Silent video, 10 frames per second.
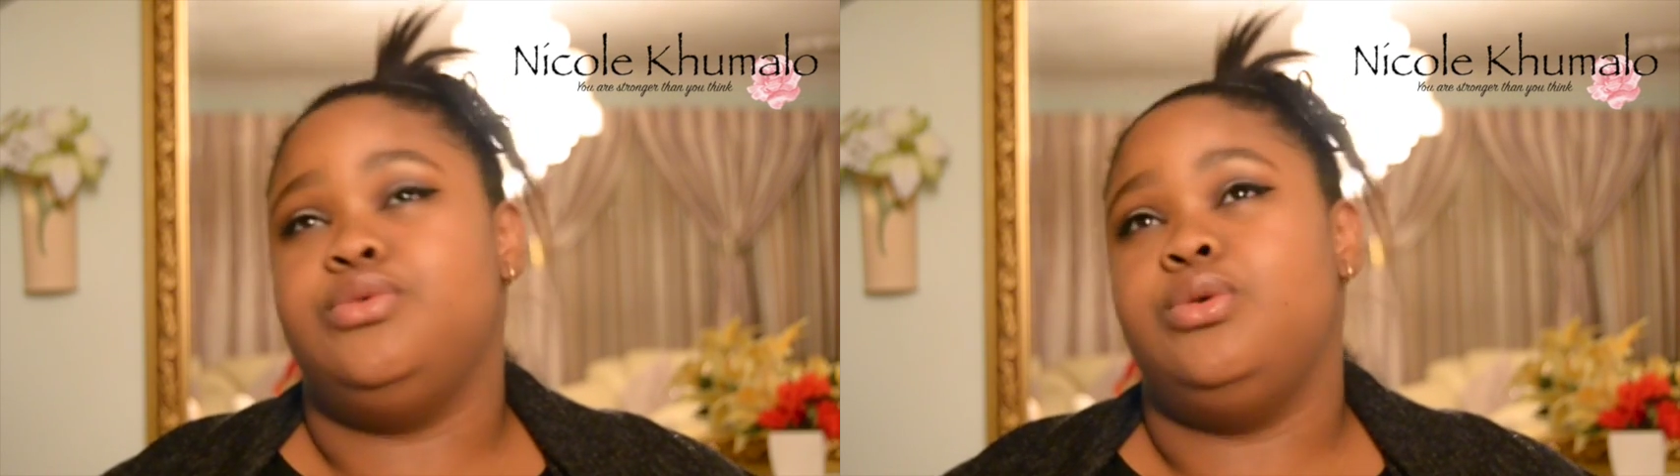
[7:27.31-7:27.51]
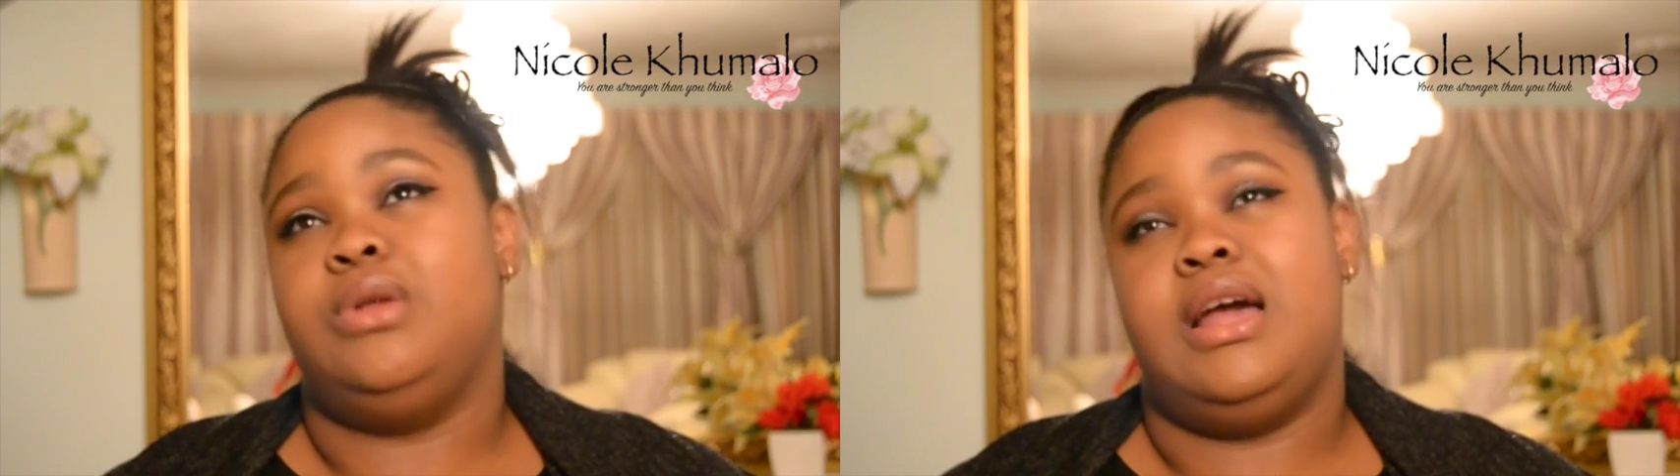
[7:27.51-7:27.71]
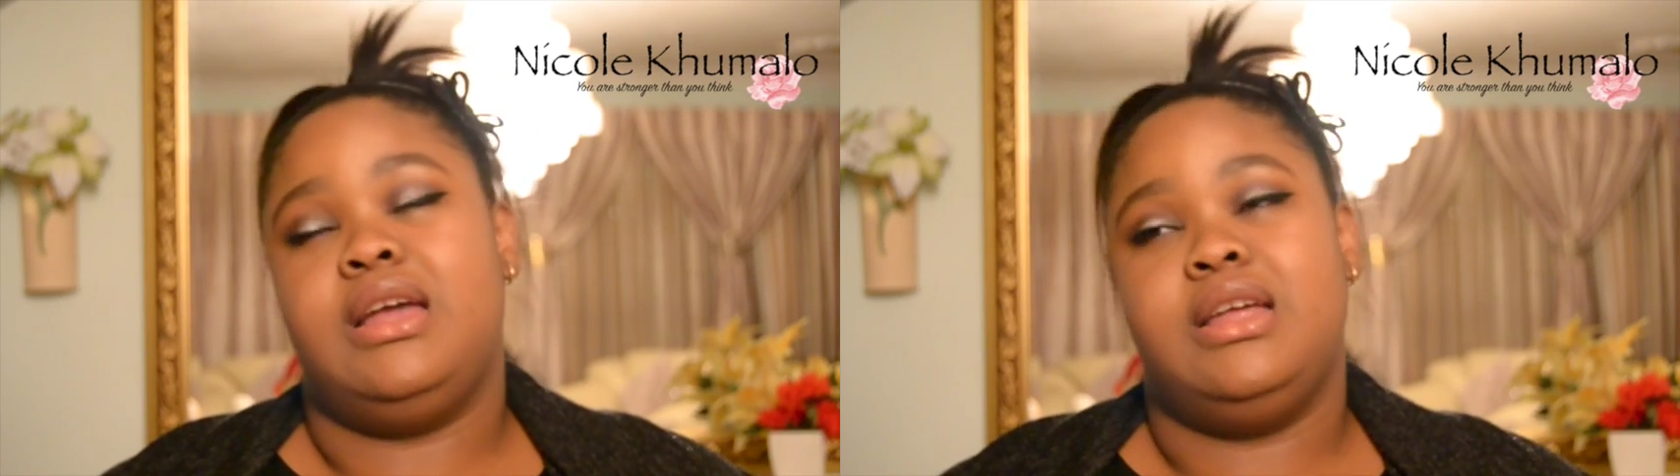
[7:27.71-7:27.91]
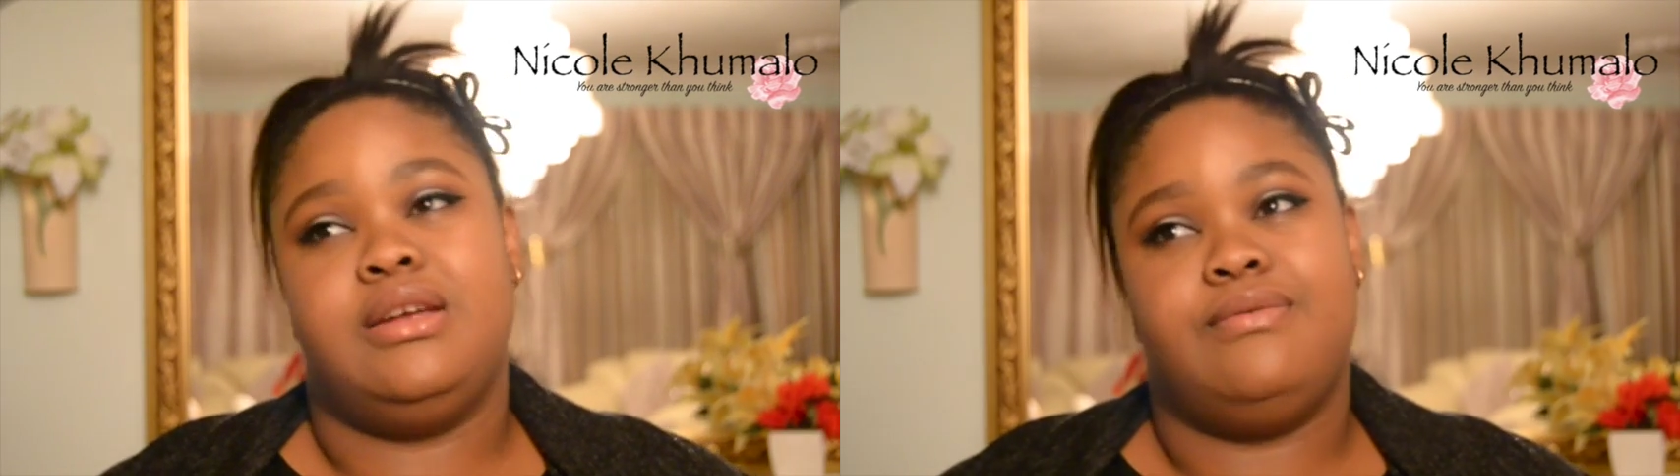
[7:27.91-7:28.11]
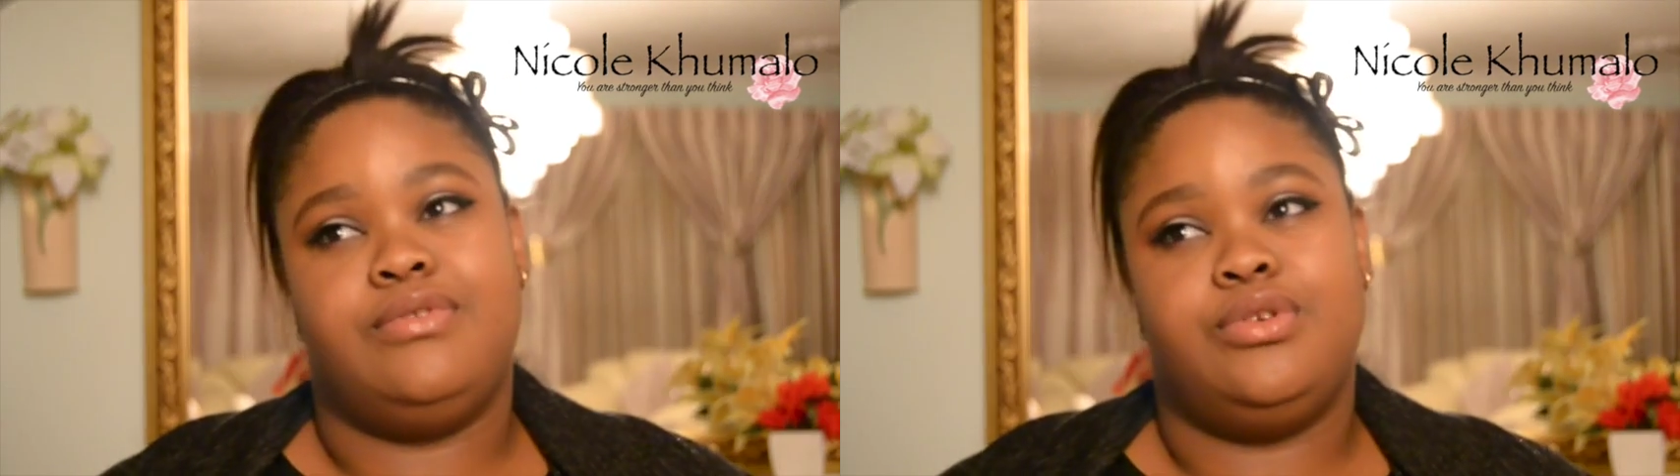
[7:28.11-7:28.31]
You won't like it
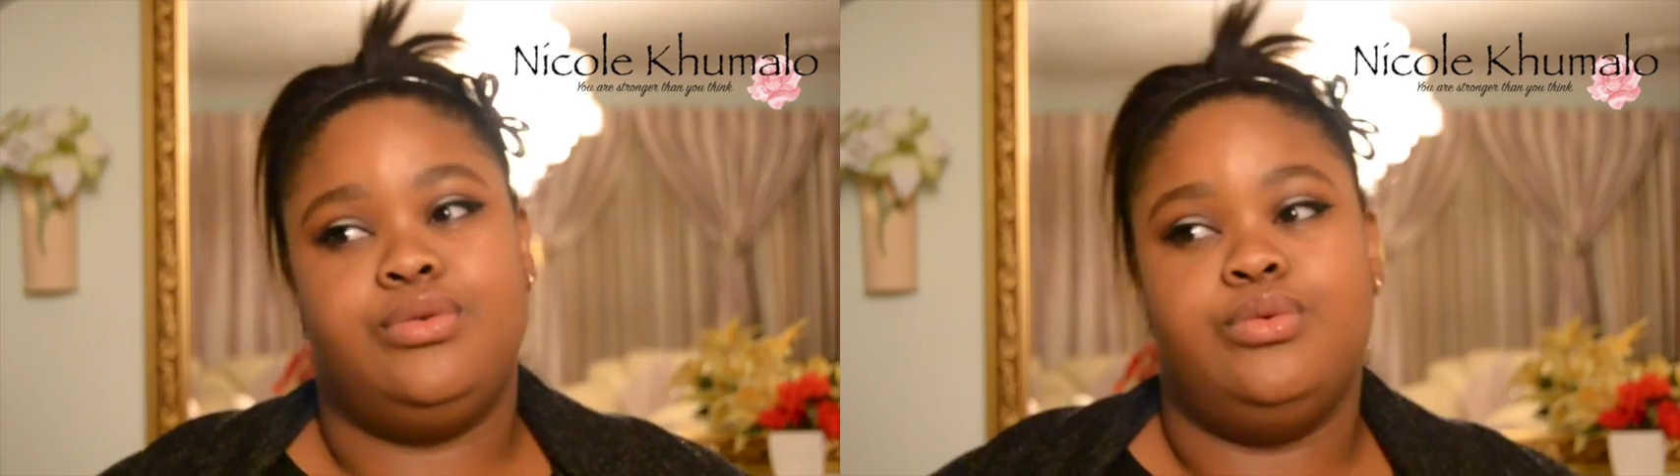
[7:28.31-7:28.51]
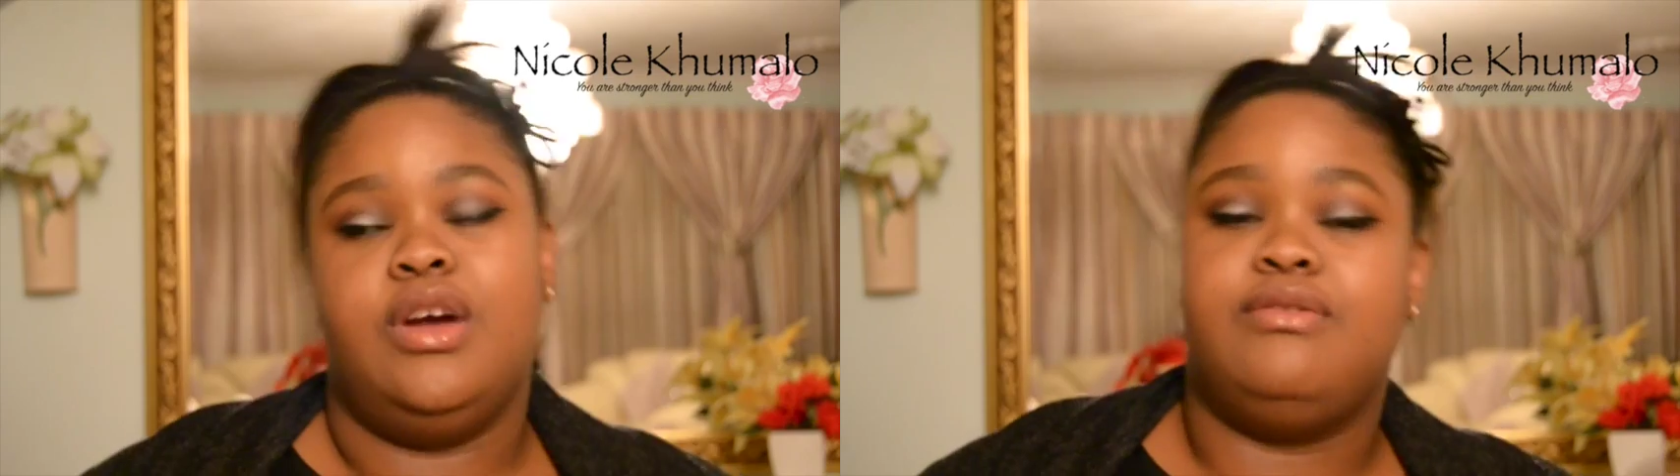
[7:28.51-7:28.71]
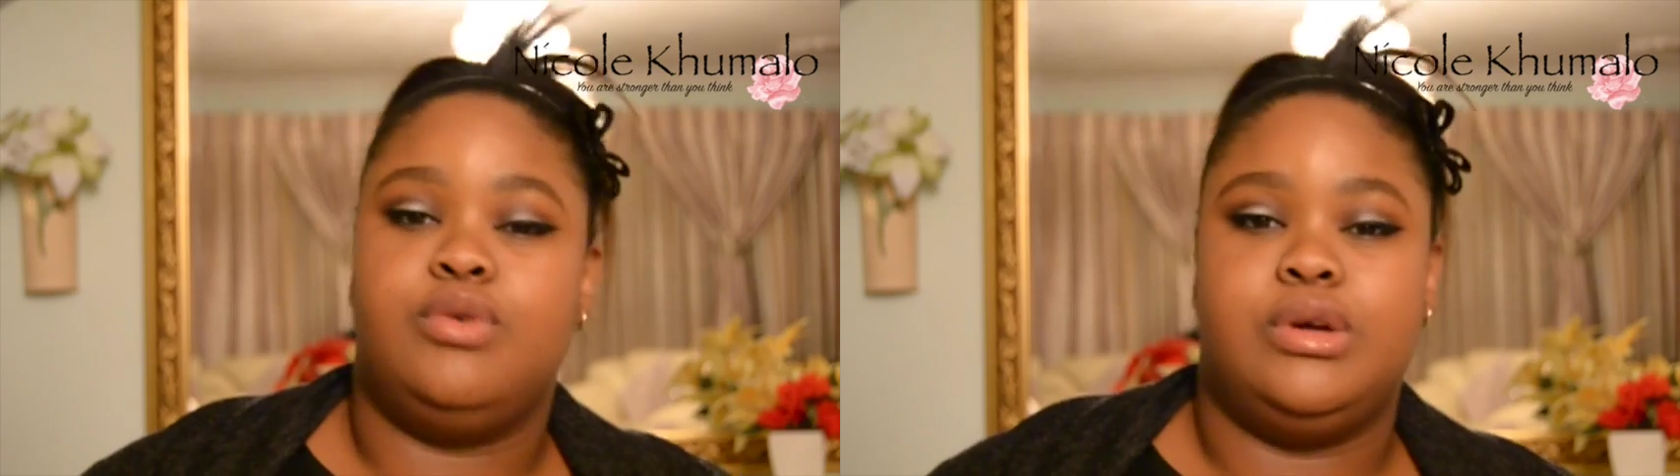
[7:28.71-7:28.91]
if you have